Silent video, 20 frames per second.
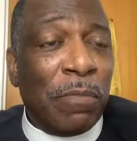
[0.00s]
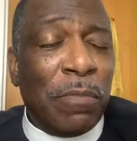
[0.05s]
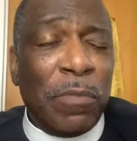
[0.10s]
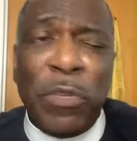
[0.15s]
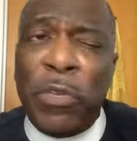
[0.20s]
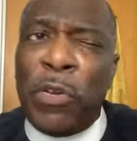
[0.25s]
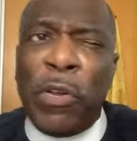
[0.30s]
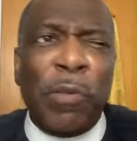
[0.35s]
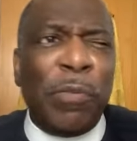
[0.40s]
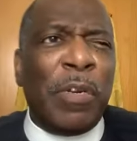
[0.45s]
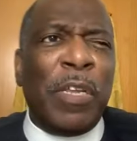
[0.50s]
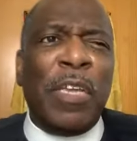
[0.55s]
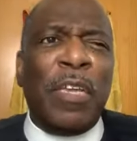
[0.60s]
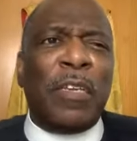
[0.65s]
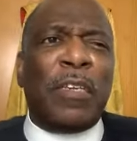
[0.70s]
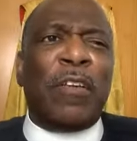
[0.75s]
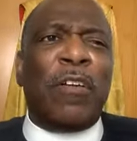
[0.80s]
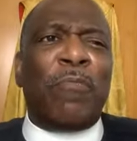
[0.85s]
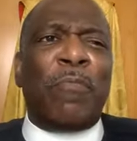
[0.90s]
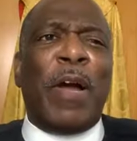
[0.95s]
You don't
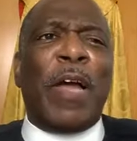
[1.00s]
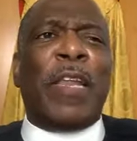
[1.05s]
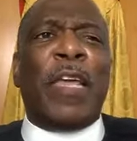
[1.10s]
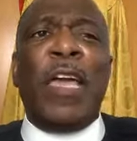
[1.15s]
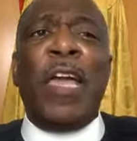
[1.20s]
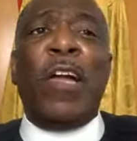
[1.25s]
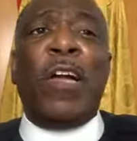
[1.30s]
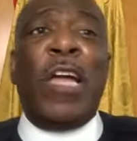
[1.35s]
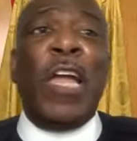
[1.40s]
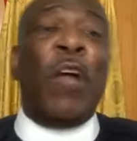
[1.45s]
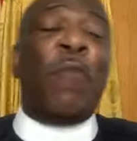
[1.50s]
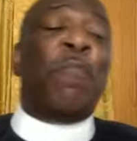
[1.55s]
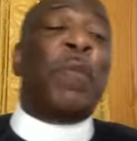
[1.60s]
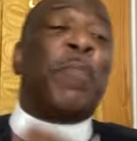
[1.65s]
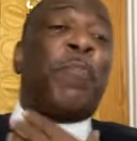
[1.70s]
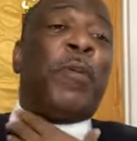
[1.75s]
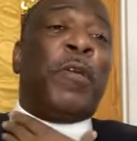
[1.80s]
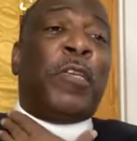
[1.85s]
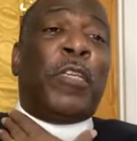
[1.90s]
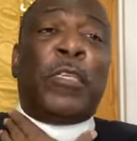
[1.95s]
need nobody. Here, help me
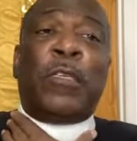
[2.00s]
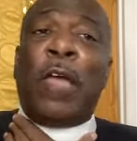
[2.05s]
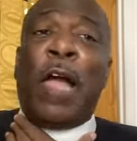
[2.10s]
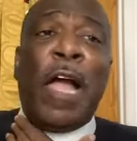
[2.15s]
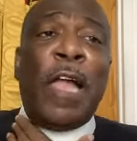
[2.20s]
put this.